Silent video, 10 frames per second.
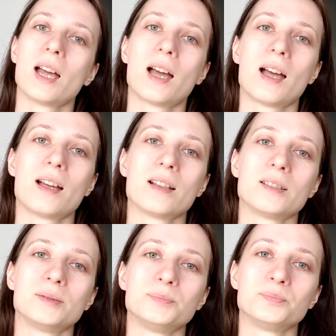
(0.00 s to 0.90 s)

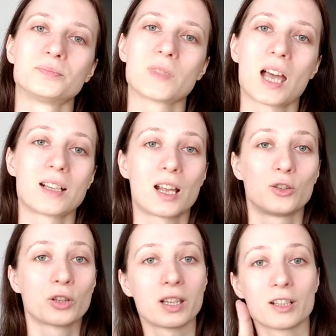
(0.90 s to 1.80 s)
And I
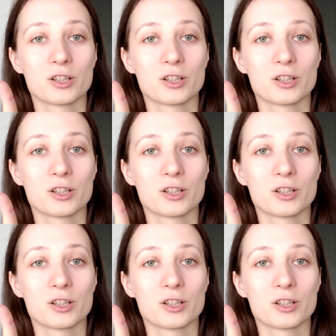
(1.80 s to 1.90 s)
look here